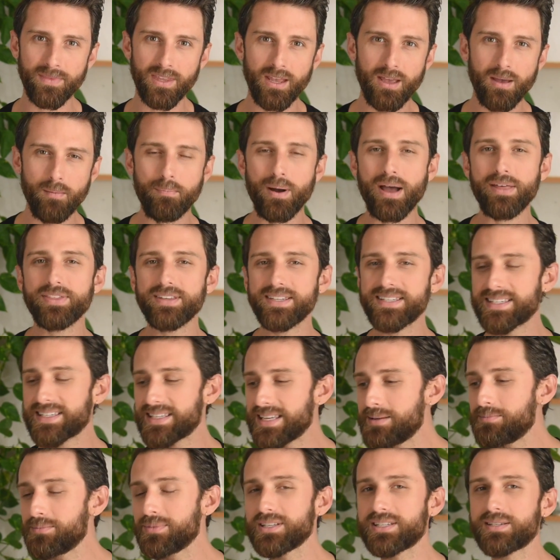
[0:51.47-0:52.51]
by the
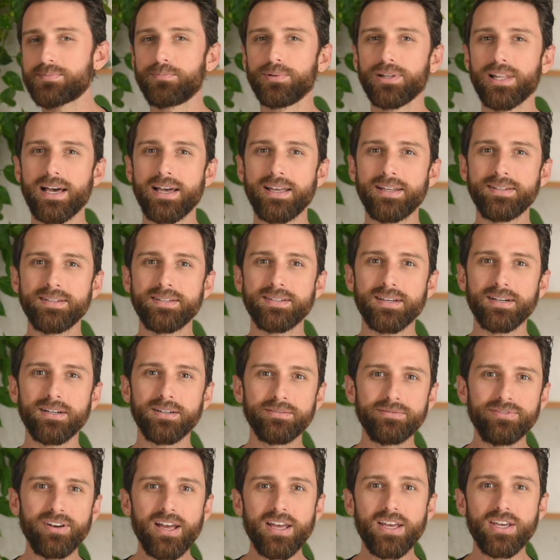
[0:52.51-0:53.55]
seamless blend
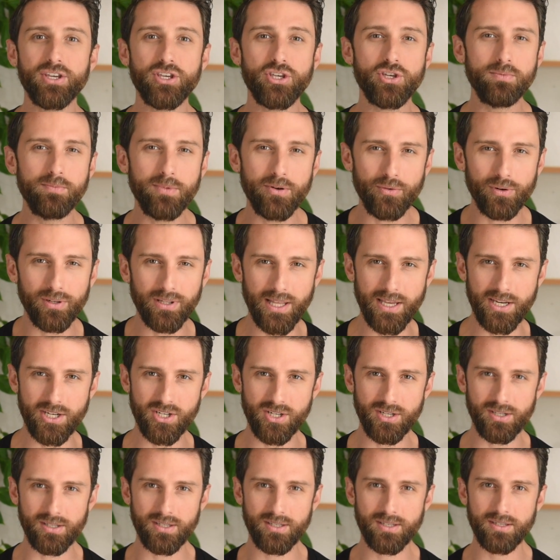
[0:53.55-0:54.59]
of human
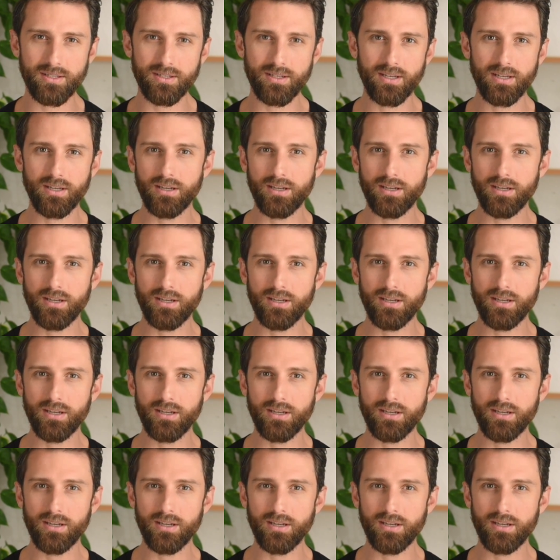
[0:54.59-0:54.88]
relations,